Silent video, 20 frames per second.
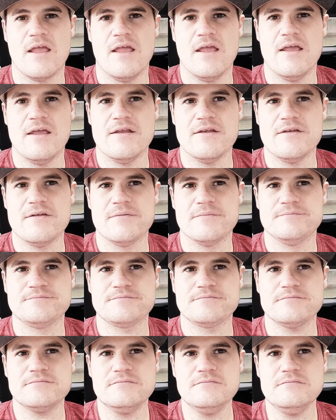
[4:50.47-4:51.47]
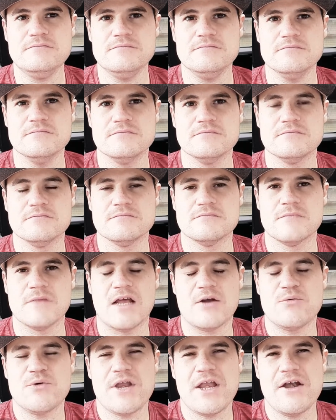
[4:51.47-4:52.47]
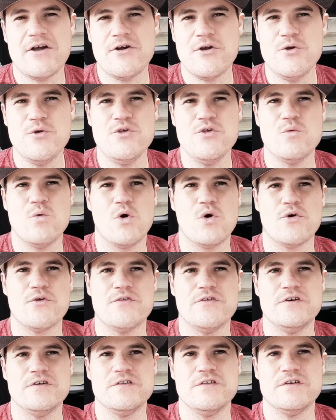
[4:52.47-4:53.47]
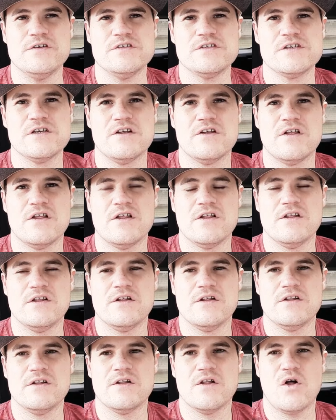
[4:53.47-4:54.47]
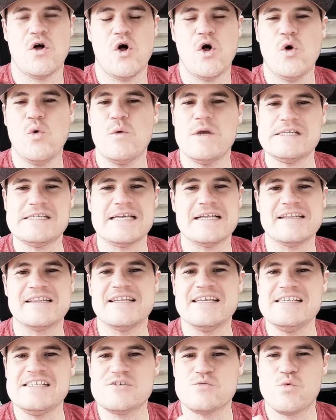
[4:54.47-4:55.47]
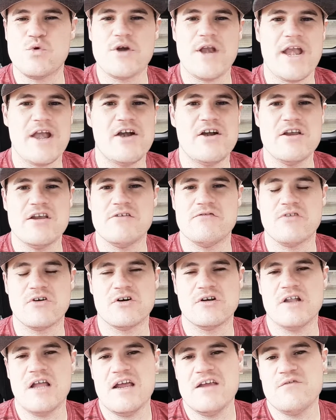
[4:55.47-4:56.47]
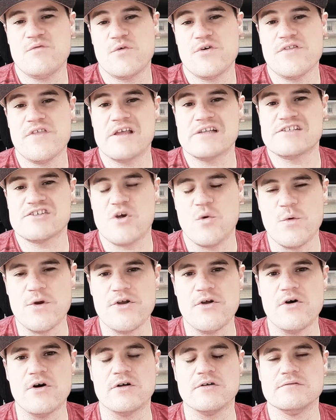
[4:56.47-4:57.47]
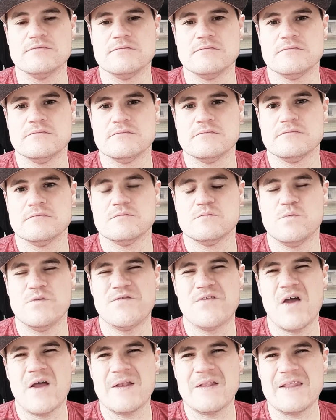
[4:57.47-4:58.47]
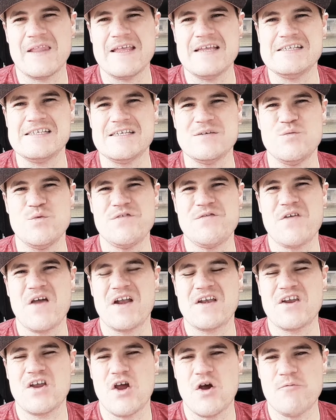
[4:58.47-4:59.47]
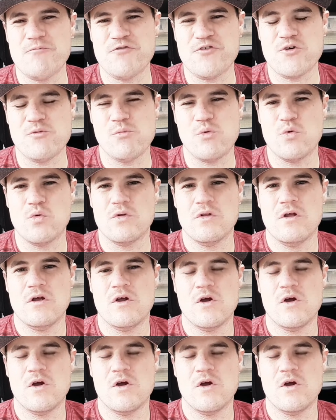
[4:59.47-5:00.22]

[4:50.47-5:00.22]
And I don't care who you are. There's always at least one area of our life where that's going on. We've got lazy. We've got comfortable.